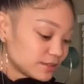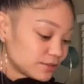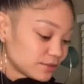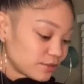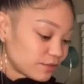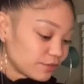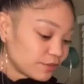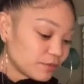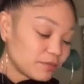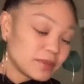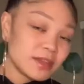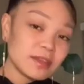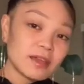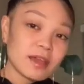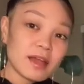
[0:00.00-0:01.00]
So for
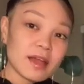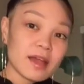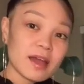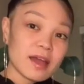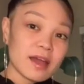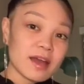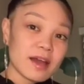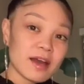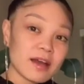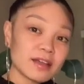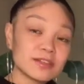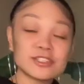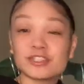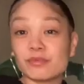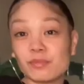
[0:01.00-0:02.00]
me,
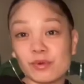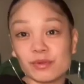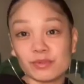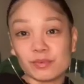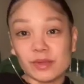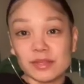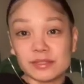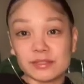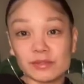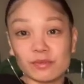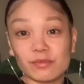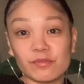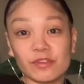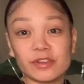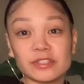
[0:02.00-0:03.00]
I'll show both ways. So
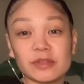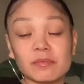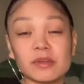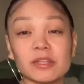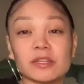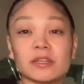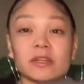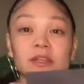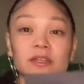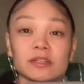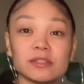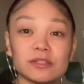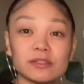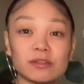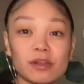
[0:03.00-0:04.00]
first I'm going to
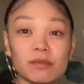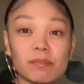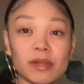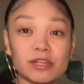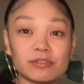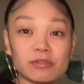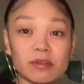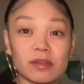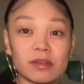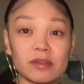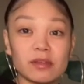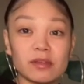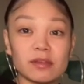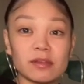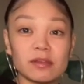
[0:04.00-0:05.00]
start by
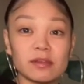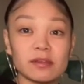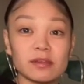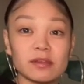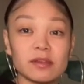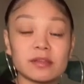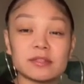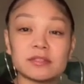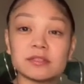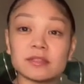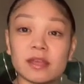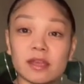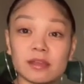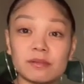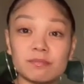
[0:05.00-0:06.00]
drawing a
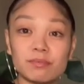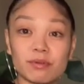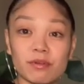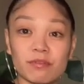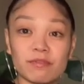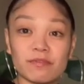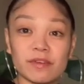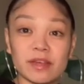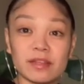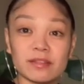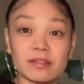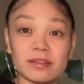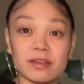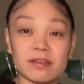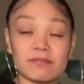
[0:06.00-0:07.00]
side
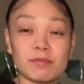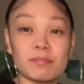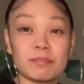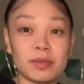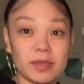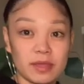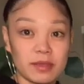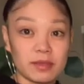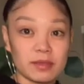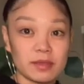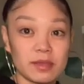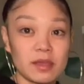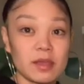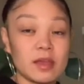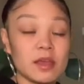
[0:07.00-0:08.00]
profile of a pig.
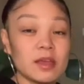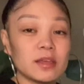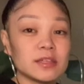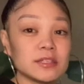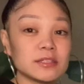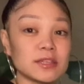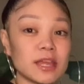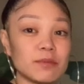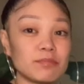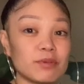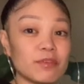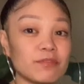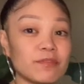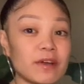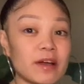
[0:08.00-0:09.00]
Side
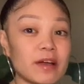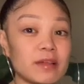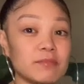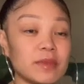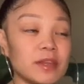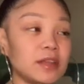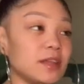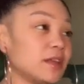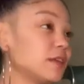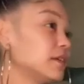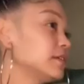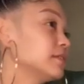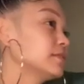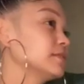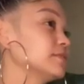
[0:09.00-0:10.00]
profile
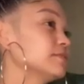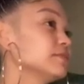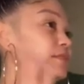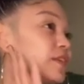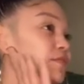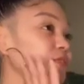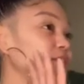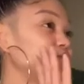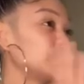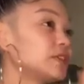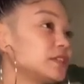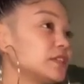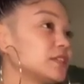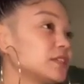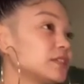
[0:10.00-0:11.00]
meaning if it's
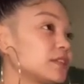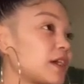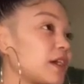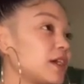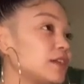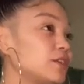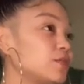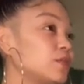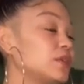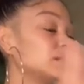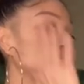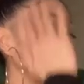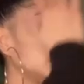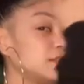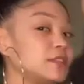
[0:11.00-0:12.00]
facing the side, you can
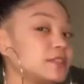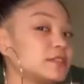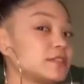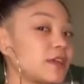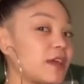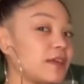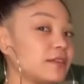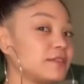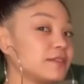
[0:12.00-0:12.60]
see the side.